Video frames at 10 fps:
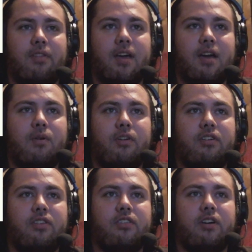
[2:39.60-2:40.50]
that, which
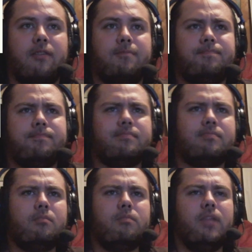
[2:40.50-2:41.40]
is
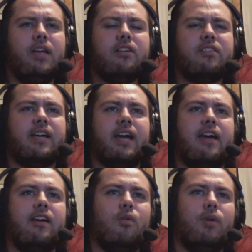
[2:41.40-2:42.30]
he does like an
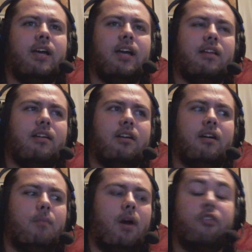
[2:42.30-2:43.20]
AoE kind of like
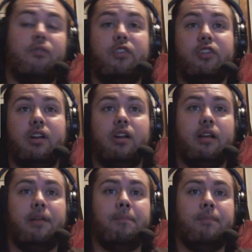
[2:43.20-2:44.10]
Majin Vegeta
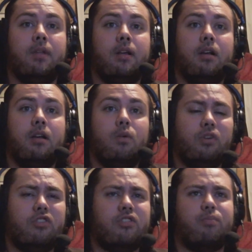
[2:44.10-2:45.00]
did,
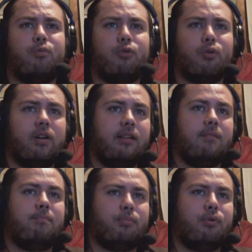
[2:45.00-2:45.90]
which is pretty
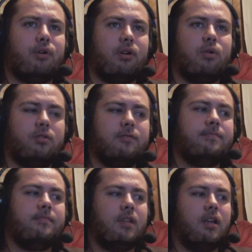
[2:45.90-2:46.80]
cool.
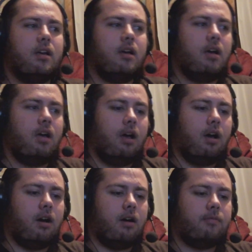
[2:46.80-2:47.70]

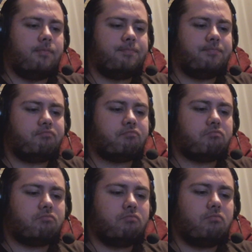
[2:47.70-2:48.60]

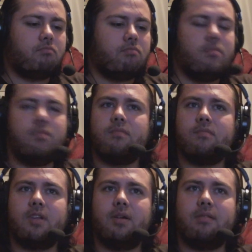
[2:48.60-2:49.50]

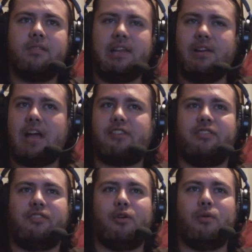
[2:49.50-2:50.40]
Didn't actually
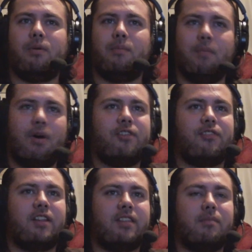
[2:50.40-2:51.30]
do much of
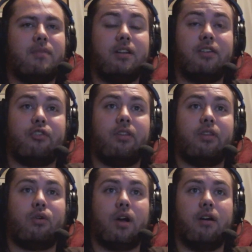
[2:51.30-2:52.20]
anything. It destroyed the
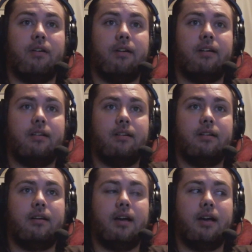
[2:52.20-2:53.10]
ground,
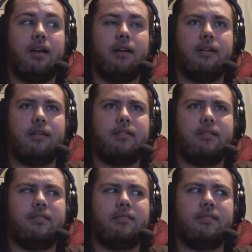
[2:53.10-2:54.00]
and
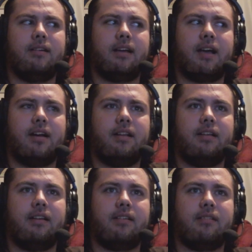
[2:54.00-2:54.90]
it kind of
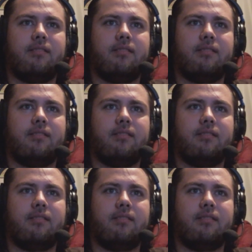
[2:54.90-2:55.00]
like